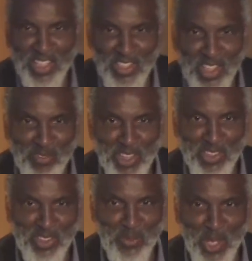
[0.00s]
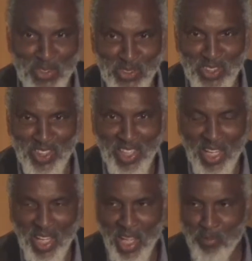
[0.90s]
Significance of Race.
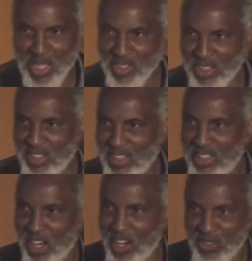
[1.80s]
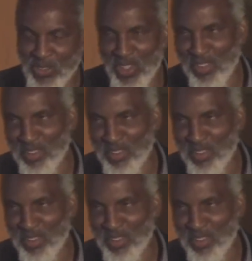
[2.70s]
And basically he argued that